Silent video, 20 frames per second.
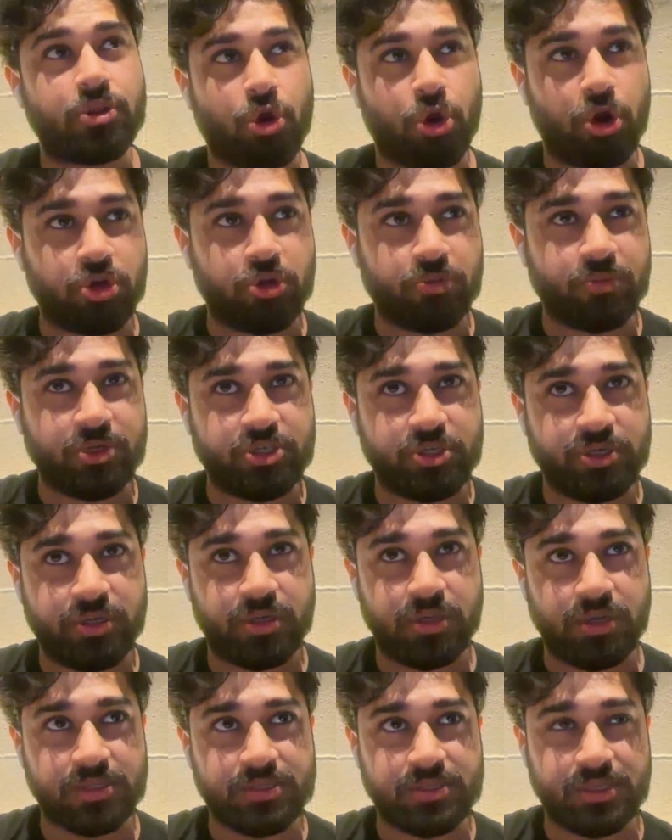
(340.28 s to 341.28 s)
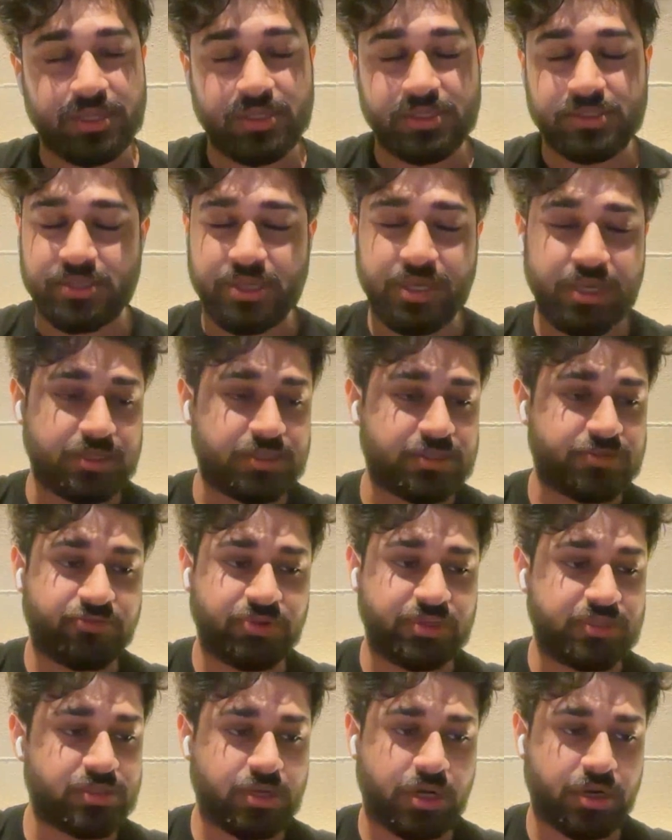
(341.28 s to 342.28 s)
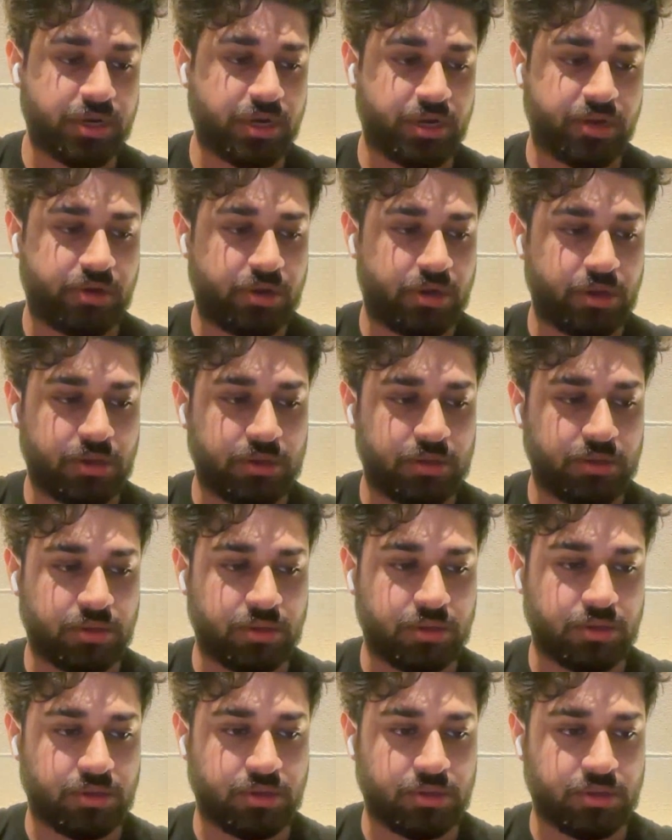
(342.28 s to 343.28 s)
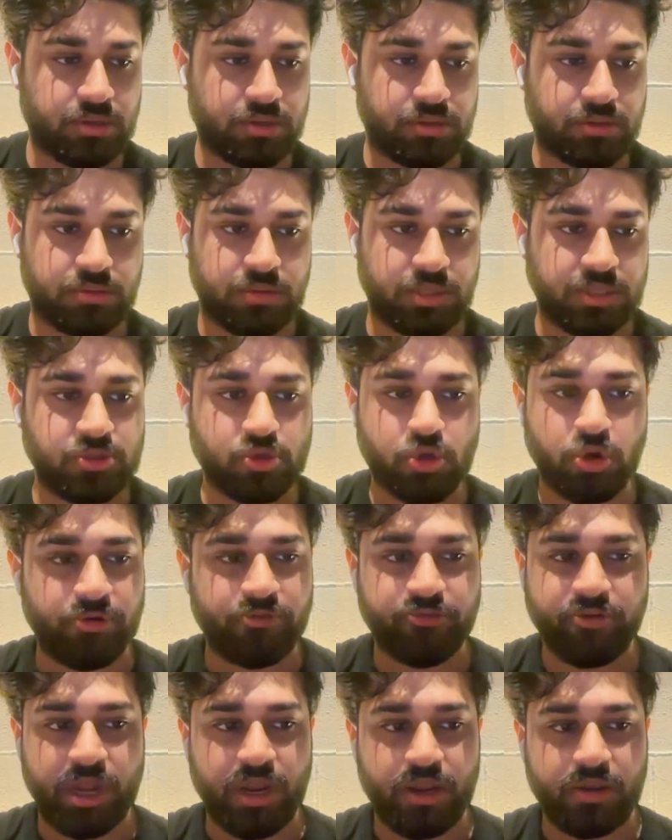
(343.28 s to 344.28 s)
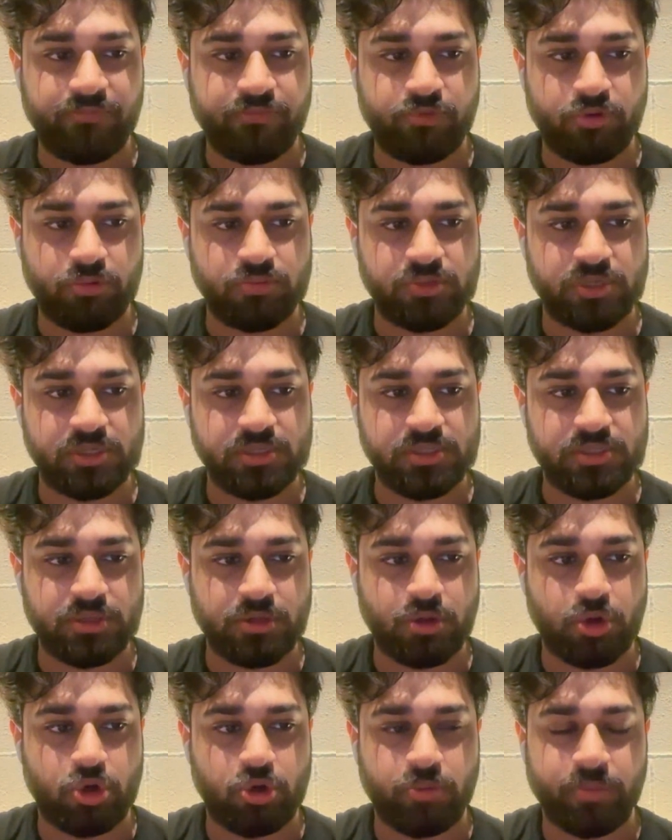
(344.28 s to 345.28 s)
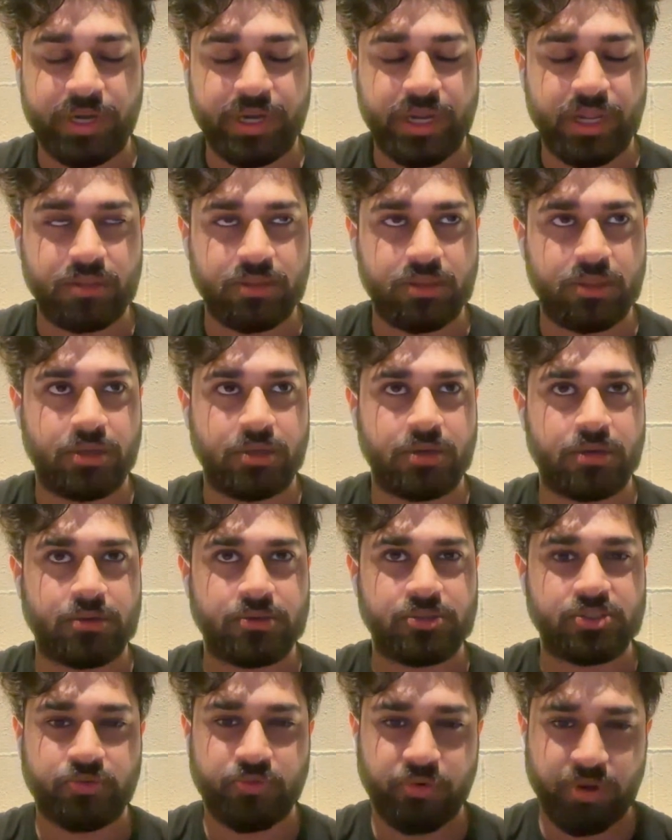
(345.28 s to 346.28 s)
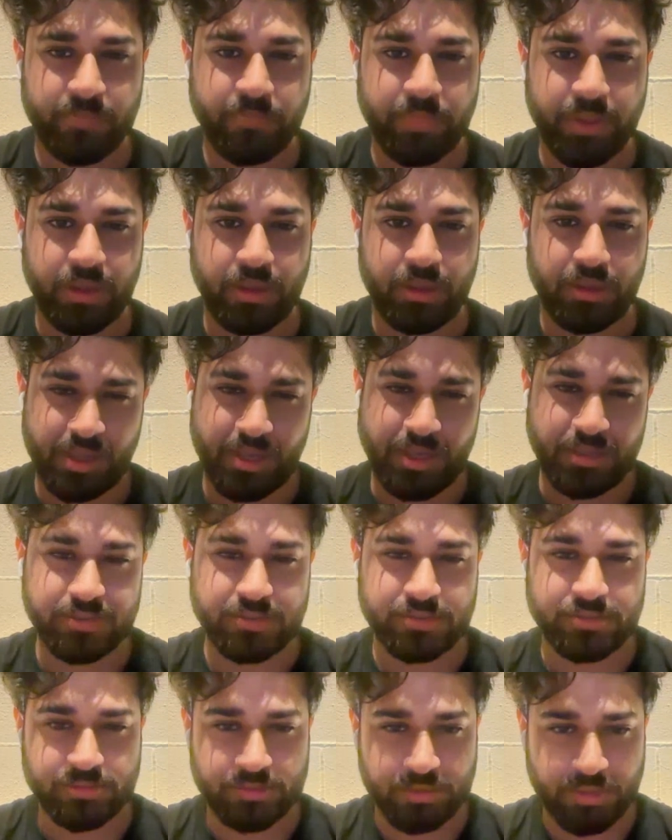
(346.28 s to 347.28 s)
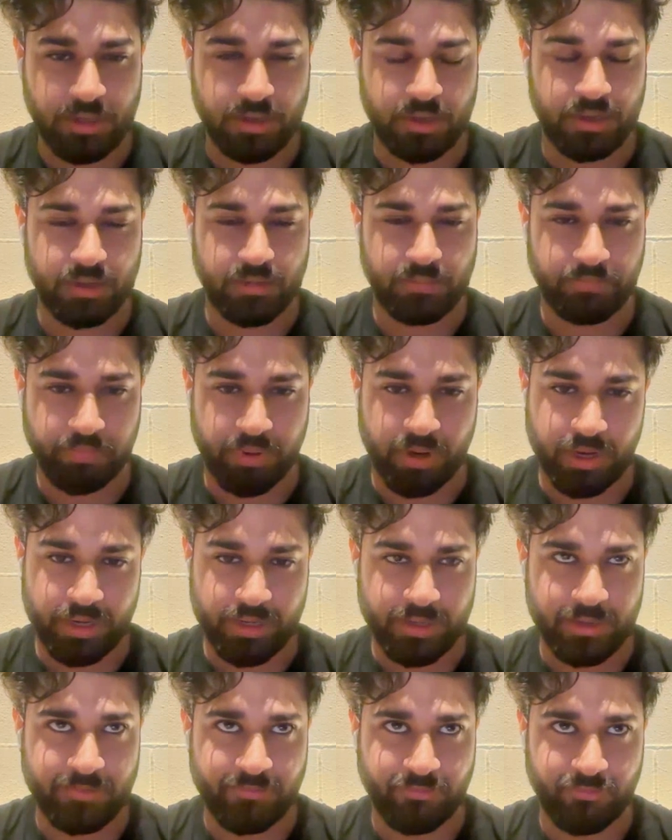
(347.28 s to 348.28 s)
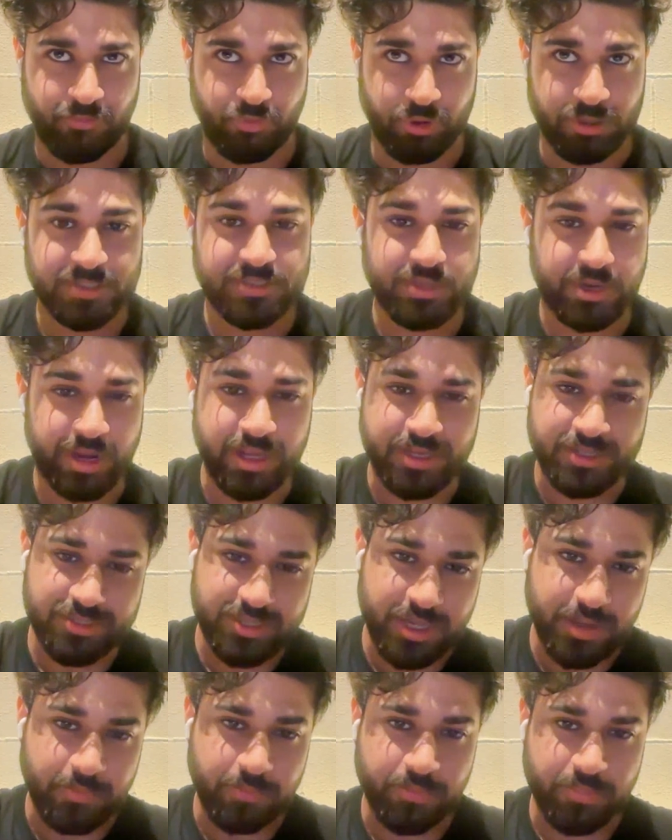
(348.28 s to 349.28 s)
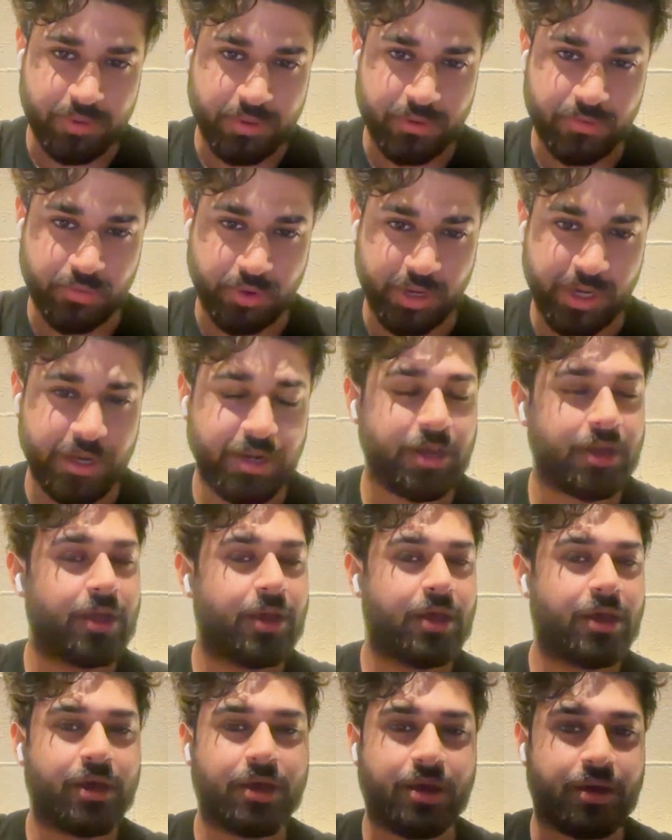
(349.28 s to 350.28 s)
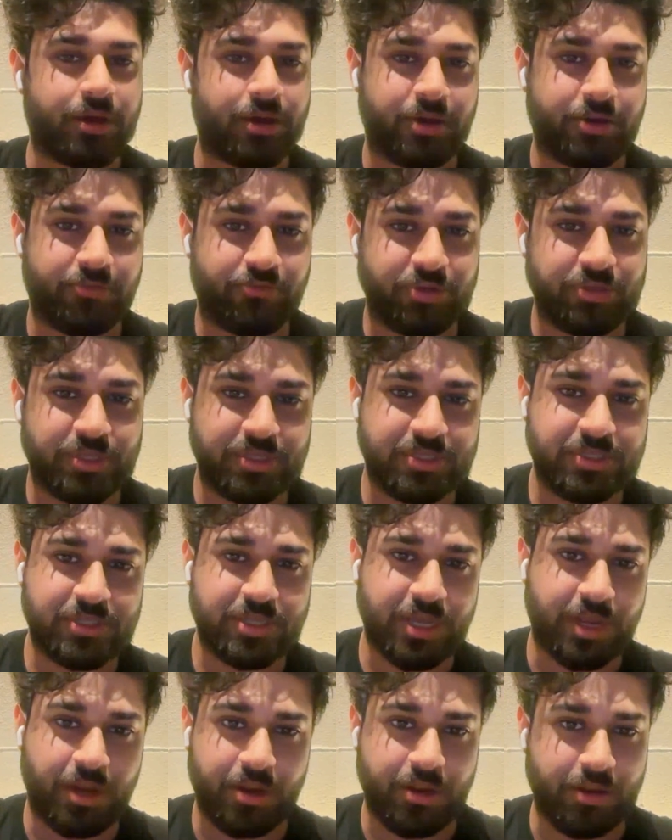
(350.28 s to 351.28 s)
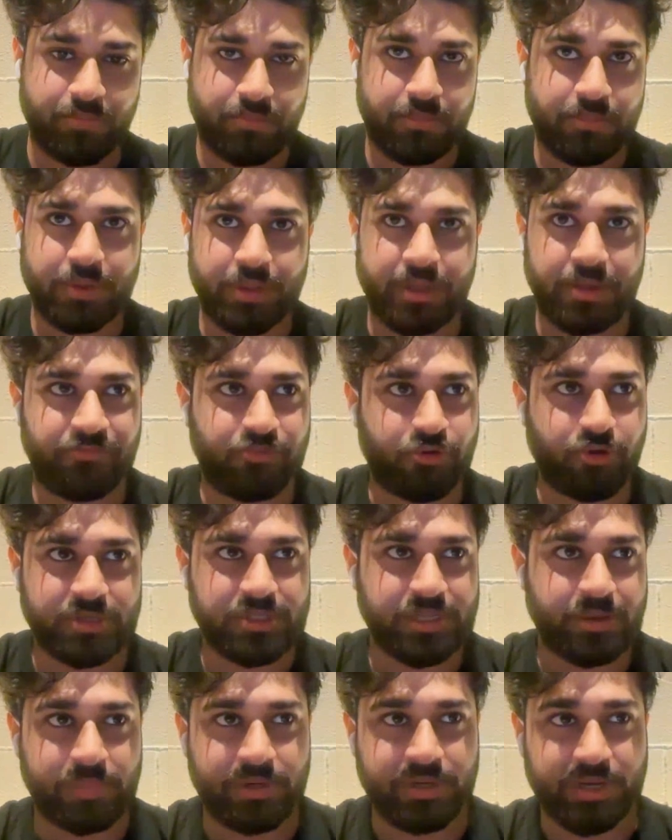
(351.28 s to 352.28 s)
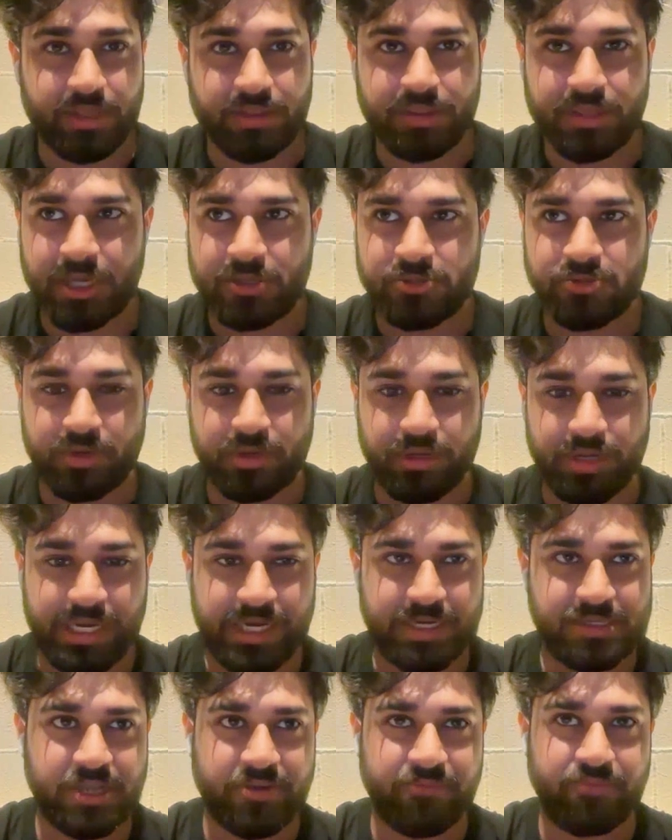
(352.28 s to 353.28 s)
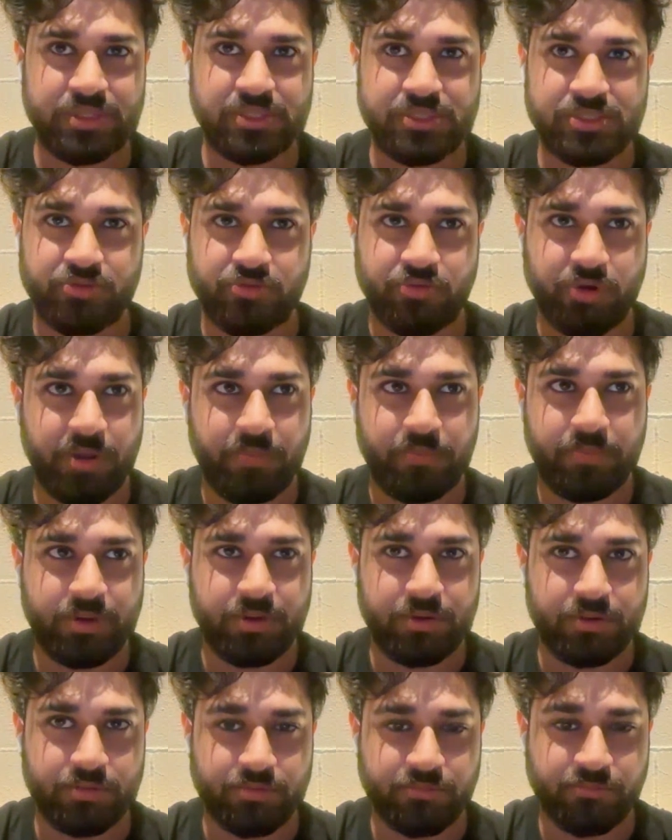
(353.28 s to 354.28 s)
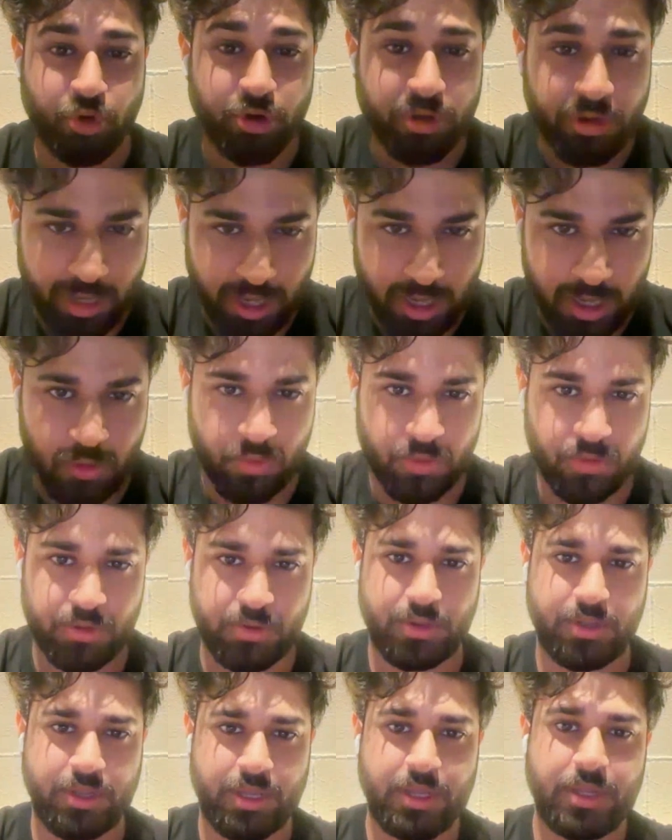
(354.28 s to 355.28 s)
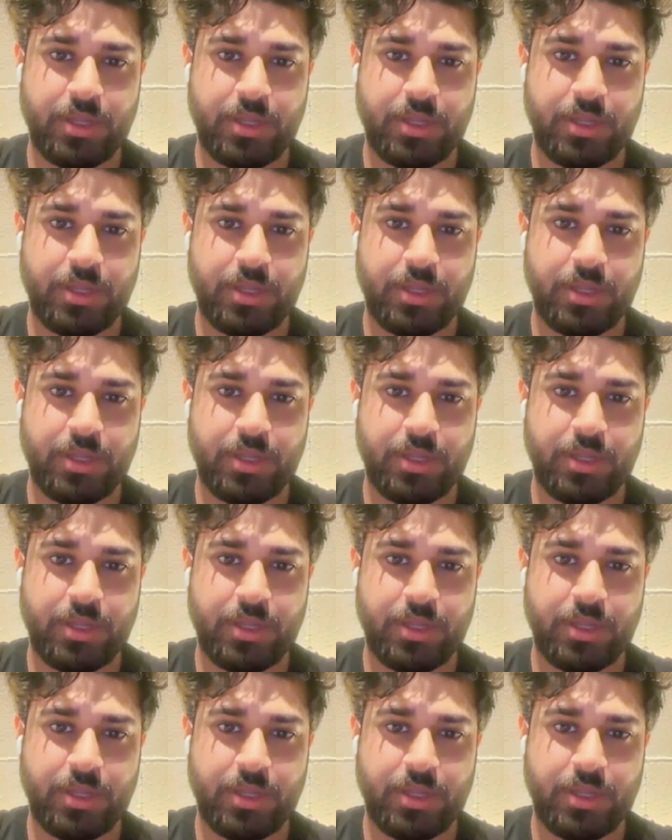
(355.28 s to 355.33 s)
what the automation does is, yes, we started this contract from just automating their scraping. Yes. But what's the next step, right? We just get, for example, 10,000 leads have been scraped. What now?